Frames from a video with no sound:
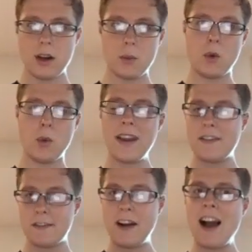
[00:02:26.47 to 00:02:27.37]
We'll
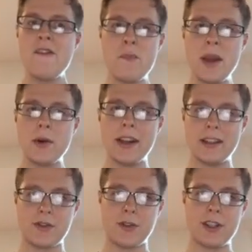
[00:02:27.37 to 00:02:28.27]
wait five
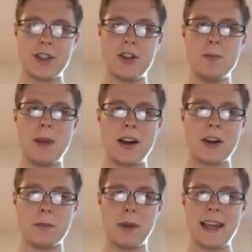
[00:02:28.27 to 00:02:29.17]
periods for it to do
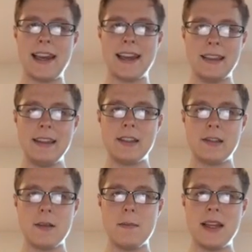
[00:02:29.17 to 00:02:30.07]
better by at
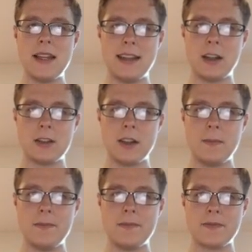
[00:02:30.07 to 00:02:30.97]
least the min delta.
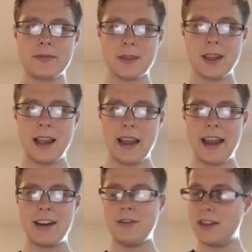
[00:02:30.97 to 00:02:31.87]

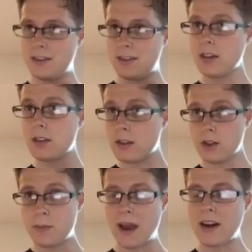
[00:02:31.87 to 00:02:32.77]
And if it doesn't
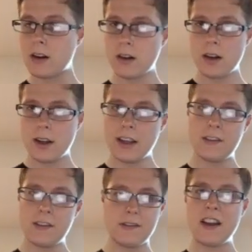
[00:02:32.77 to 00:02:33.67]
do better
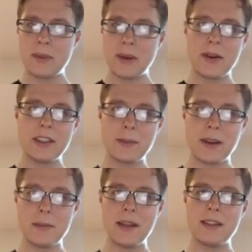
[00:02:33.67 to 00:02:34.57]
in five periods by
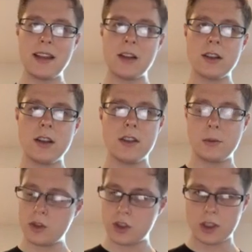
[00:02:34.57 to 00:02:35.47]
the min delta,
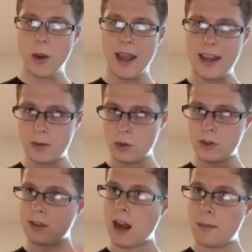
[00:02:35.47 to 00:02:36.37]
then we'll just go ahead and we'll
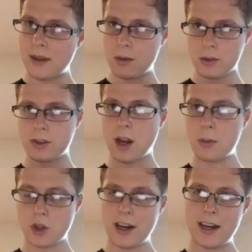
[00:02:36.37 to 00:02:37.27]
stop it. We'll
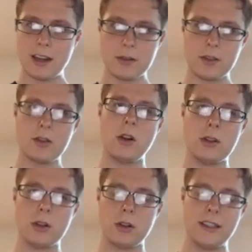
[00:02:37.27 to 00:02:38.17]
stop training. This is
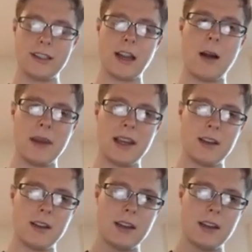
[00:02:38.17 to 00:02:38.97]
called early stopping.